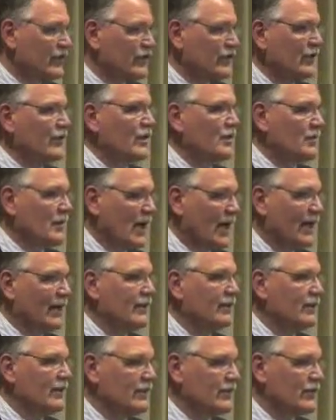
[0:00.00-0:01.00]
civic
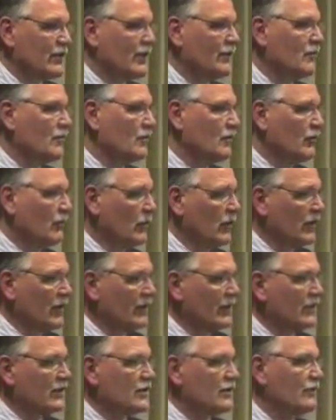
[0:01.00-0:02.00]
mindedness of the
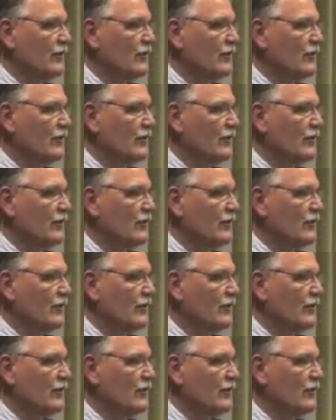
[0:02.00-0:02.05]
willingness